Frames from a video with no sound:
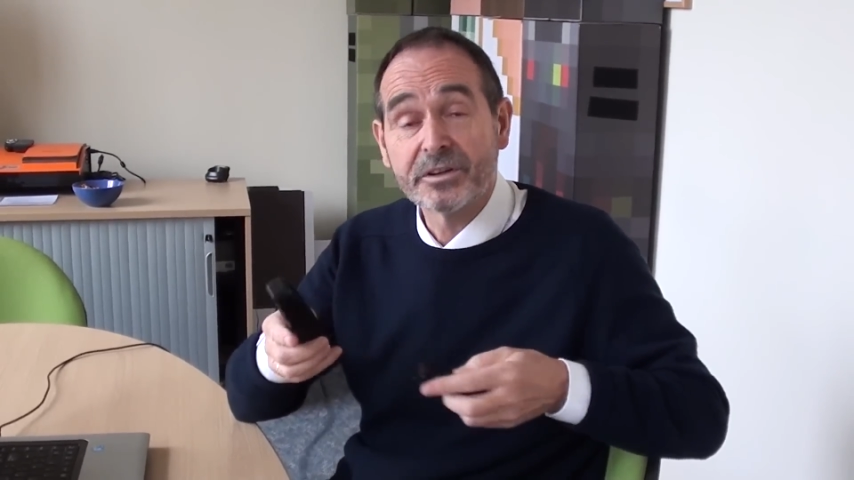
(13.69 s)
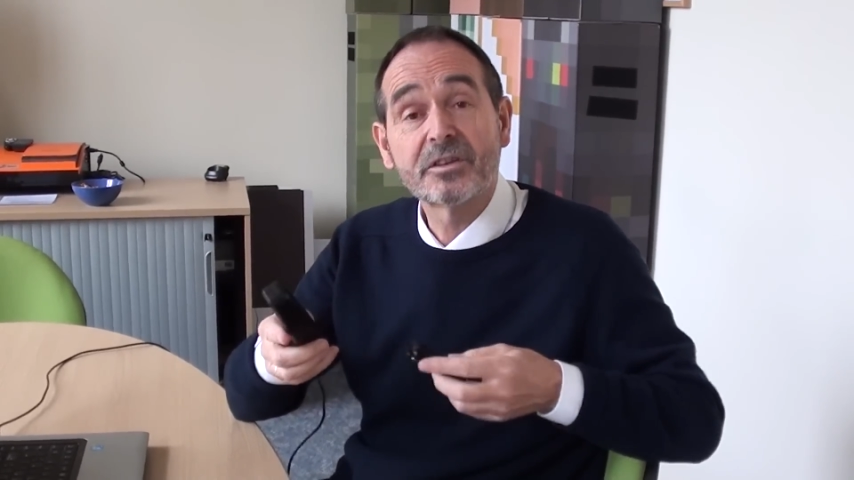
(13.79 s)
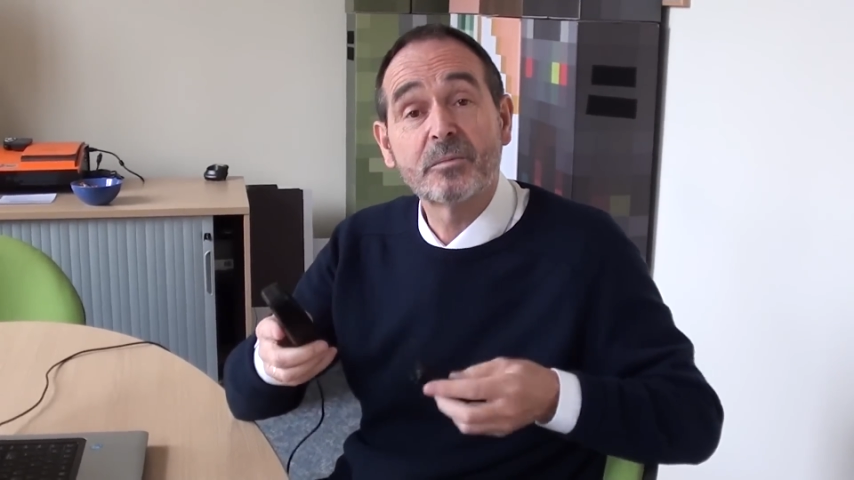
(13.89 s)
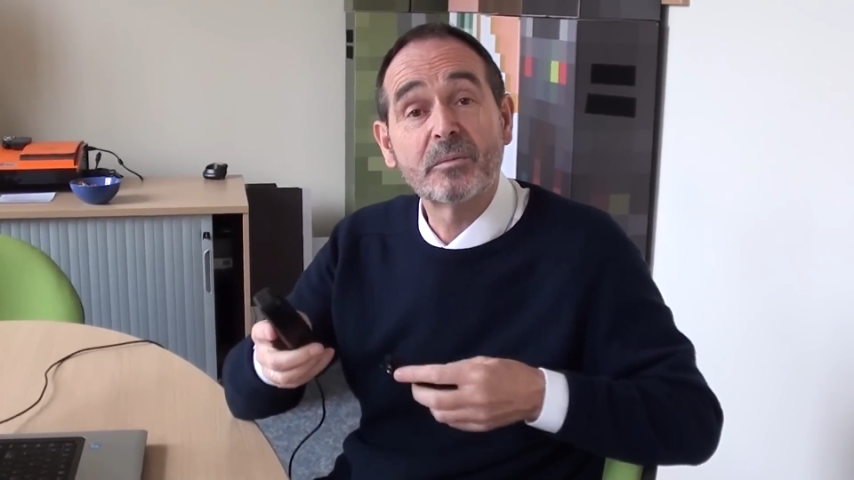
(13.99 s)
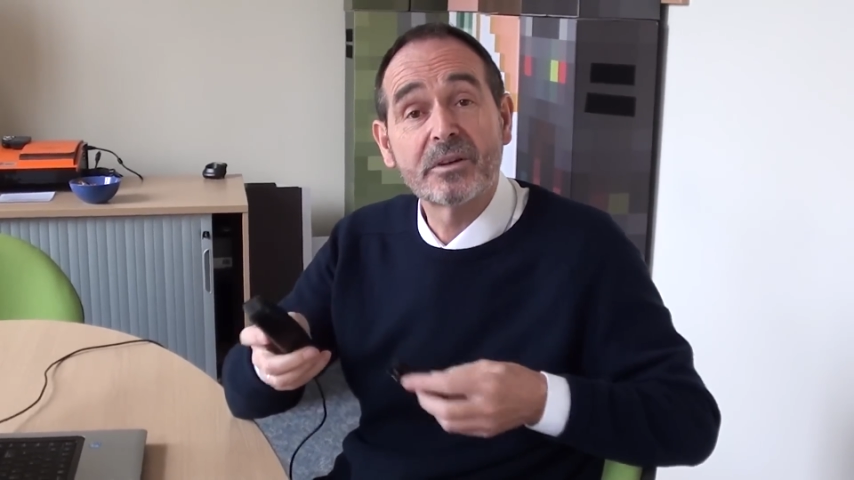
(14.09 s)
or
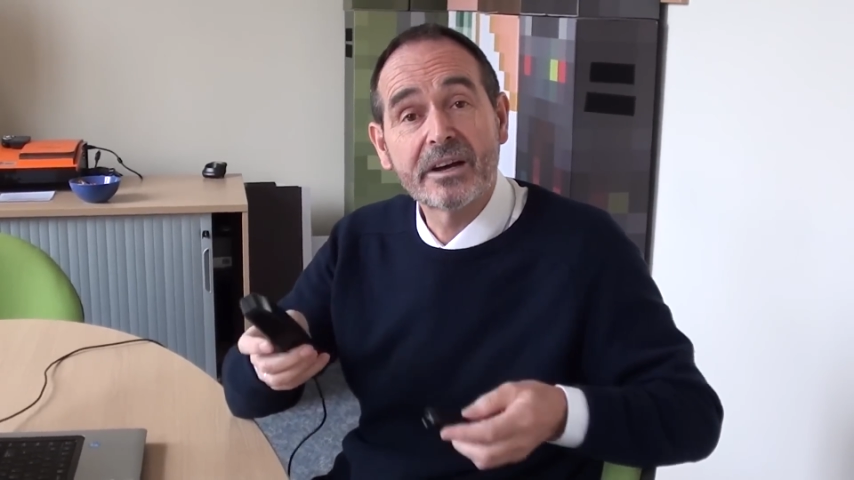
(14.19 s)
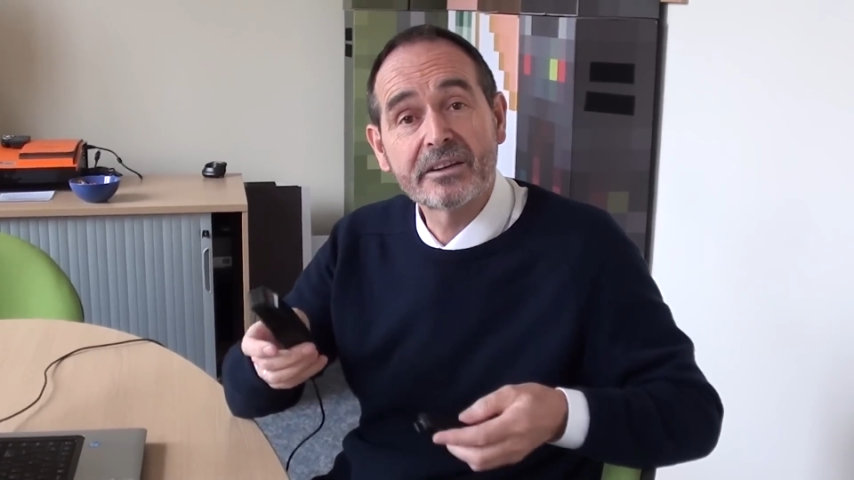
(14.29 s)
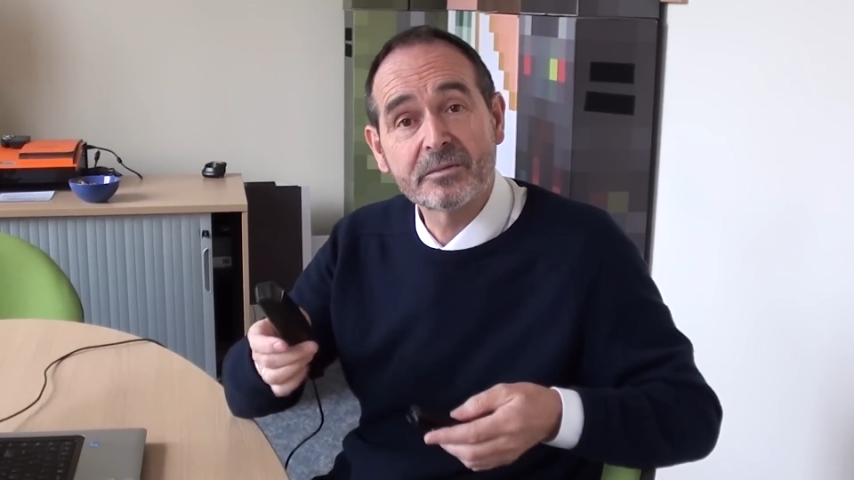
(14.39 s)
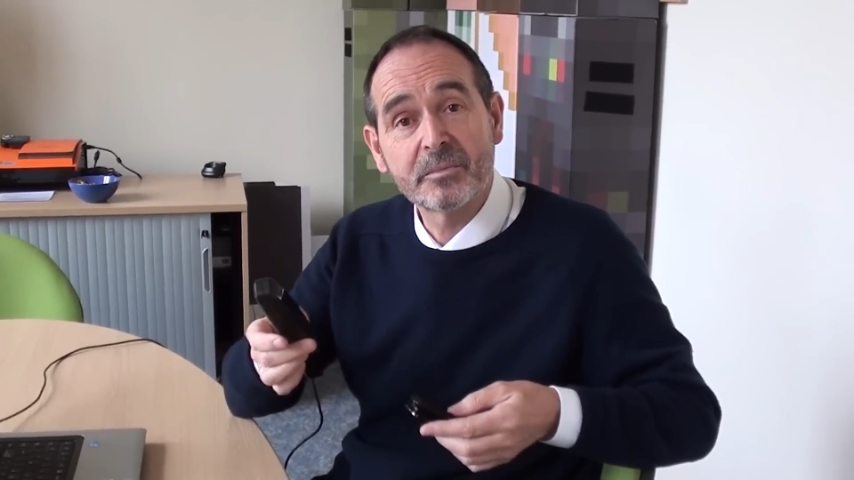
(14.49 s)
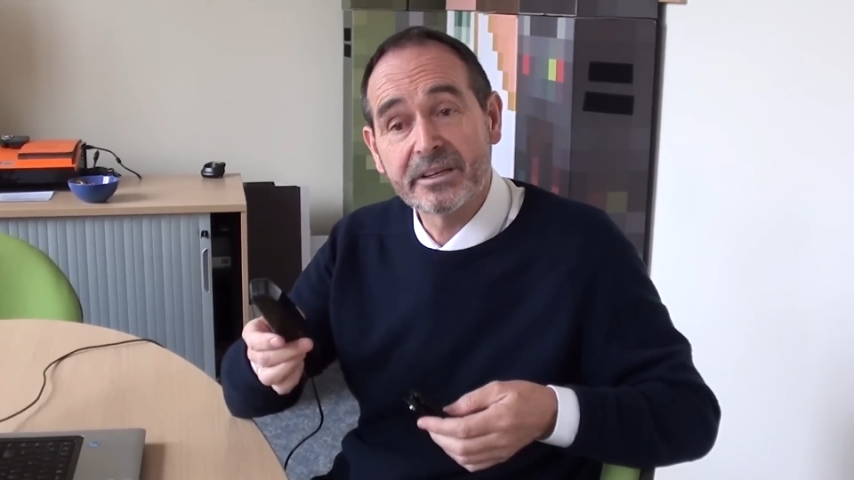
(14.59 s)
two people have
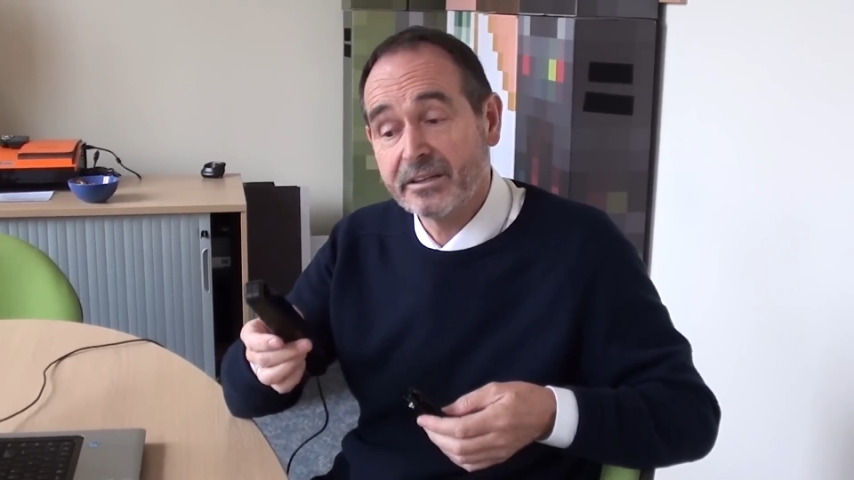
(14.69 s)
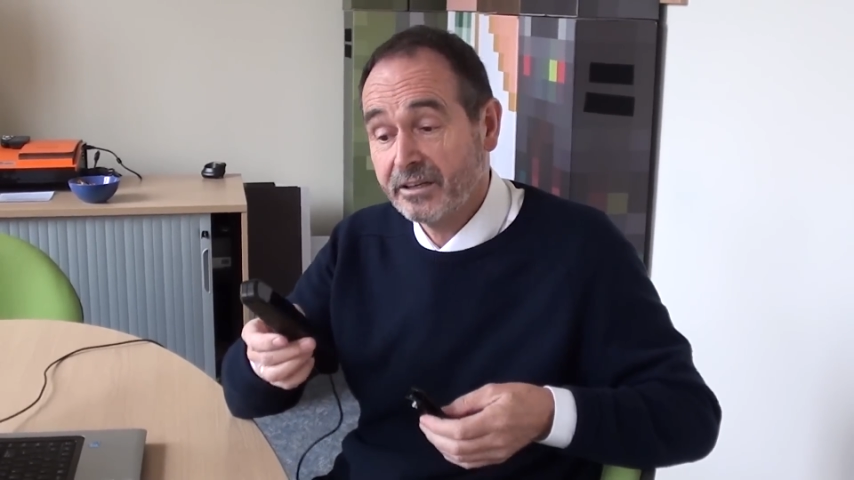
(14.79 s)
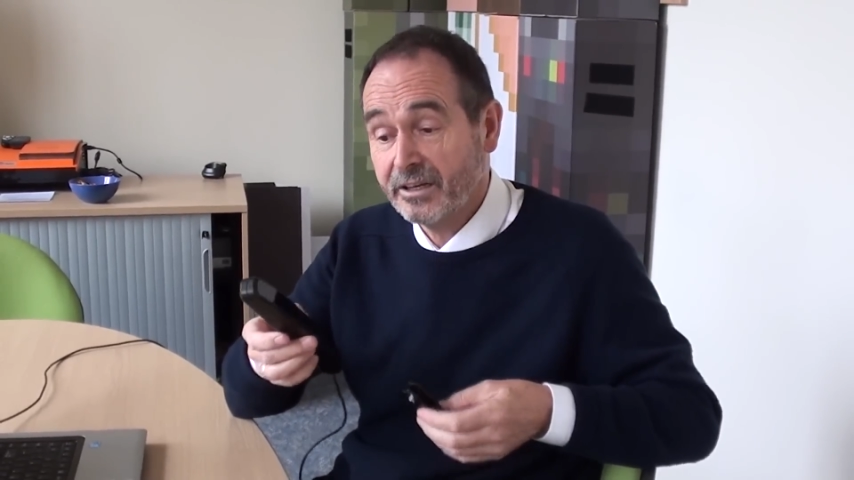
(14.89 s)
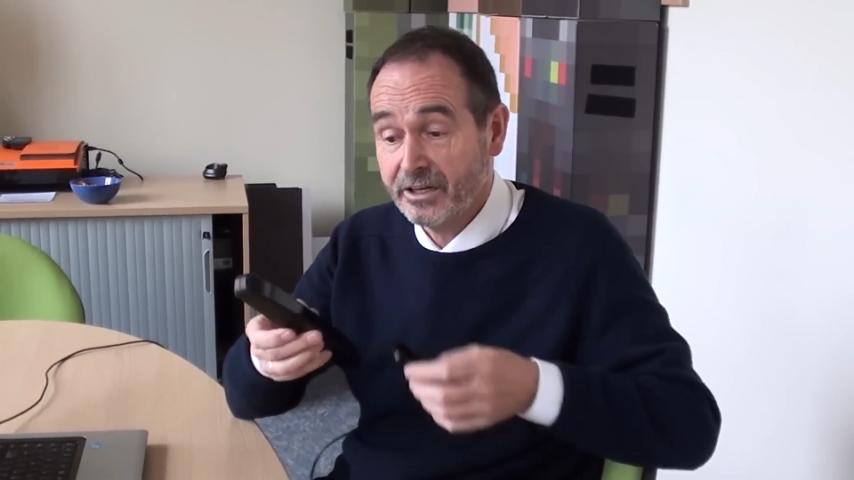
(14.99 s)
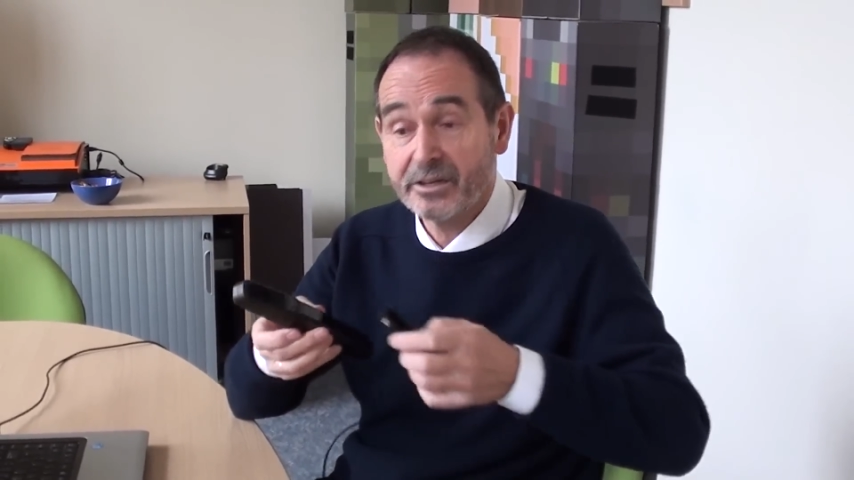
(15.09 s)
asked me,